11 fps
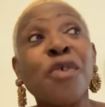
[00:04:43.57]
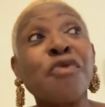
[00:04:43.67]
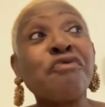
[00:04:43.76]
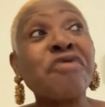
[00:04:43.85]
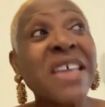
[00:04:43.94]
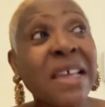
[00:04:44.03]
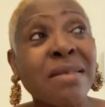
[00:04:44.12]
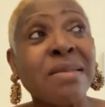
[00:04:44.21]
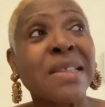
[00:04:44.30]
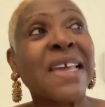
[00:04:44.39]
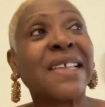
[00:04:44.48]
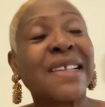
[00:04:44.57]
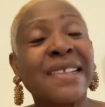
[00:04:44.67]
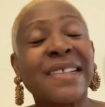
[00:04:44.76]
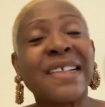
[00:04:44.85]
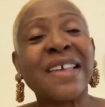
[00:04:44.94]

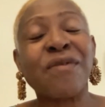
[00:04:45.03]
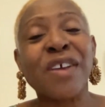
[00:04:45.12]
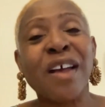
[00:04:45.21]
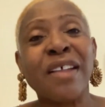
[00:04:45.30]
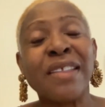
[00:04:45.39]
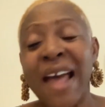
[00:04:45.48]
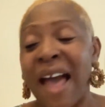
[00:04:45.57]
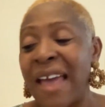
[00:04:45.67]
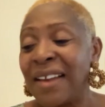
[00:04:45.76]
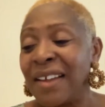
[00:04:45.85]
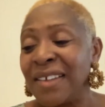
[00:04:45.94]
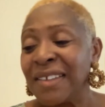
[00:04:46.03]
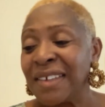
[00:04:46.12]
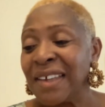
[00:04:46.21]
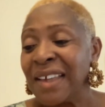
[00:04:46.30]
reinstated slavery on the island.